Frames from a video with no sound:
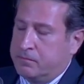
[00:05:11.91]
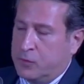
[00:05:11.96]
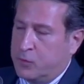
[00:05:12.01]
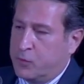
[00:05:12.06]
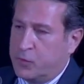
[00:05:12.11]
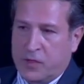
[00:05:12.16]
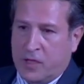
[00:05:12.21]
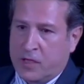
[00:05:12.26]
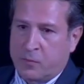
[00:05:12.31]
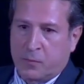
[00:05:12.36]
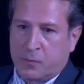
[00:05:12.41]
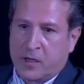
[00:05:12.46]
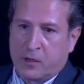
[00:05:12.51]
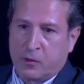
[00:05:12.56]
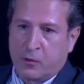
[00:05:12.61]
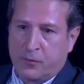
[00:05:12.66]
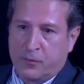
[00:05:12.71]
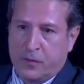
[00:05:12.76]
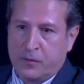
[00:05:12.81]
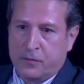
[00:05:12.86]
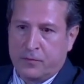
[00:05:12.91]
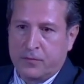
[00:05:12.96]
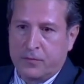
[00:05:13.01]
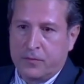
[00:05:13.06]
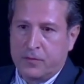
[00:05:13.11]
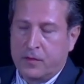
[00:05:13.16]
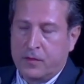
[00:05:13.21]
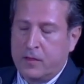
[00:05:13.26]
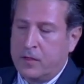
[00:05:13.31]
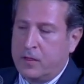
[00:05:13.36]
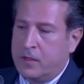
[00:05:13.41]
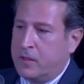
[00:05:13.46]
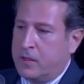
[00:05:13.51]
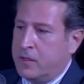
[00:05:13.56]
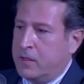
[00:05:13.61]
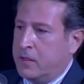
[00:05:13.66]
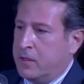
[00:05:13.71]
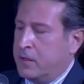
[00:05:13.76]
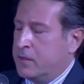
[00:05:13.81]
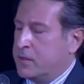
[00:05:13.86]
we're not proud of it,
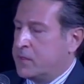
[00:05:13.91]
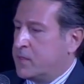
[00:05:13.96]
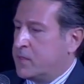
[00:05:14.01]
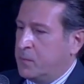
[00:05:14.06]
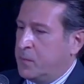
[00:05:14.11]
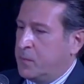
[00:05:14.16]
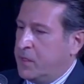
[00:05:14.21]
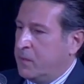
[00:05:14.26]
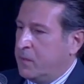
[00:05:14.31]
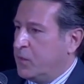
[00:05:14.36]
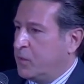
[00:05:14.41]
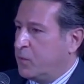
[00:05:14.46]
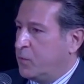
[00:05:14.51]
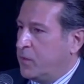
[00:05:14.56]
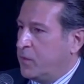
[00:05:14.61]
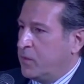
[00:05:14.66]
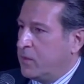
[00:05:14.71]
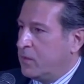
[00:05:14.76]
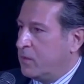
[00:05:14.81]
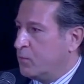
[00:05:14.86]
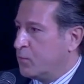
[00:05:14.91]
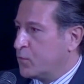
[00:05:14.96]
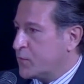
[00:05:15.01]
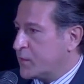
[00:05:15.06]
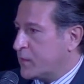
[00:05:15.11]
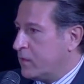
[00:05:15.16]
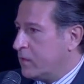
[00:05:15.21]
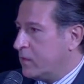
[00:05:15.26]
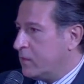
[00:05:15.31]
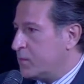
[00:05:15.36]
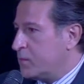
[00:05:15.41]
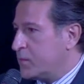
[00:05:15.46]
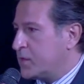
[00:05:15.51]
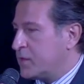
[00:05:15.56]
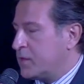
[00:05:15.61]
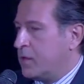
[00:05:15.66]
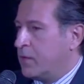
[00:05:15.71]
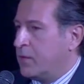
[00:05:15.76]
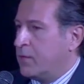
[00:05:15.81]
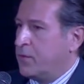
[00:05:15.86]
simply between the Muslims
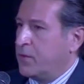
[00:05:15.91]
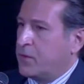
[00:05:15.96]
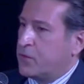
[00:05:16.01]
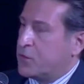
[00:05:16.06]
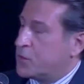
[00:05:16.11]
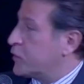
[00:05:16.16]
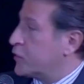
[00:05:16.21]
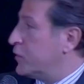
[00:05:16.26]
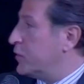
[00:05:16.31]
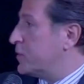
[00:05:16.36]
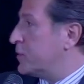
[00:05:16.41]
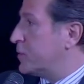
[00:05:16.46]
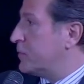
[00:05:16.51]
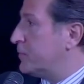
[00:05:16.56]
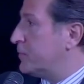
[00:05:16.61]
and the Christians.